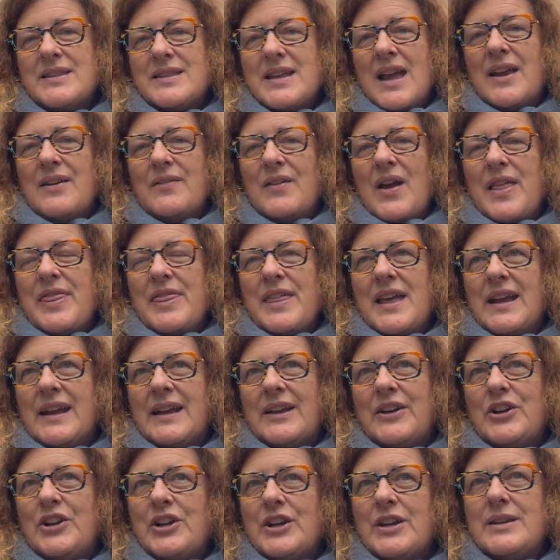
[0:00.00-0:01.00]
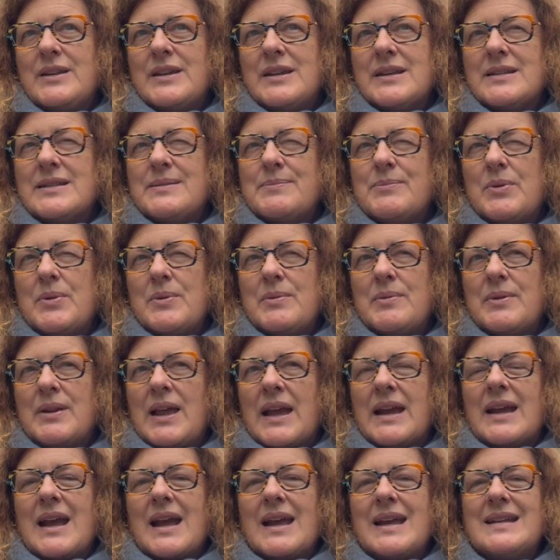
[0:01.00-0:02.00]
and I think good is more
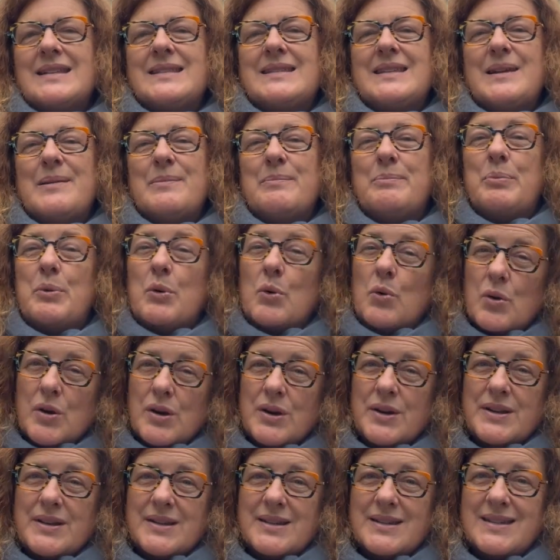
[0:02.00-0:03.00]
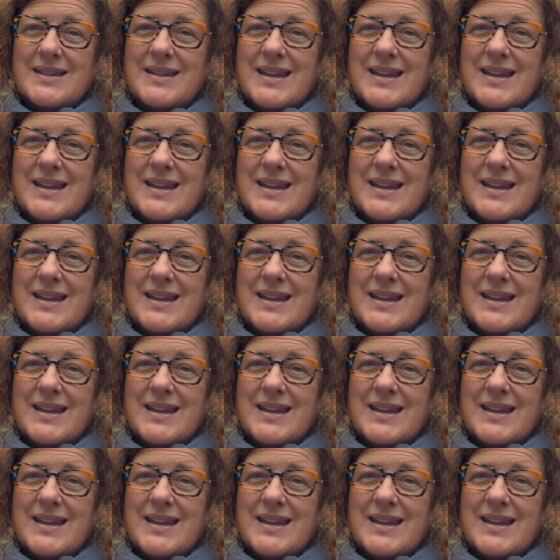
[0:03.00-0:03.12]
like, it's important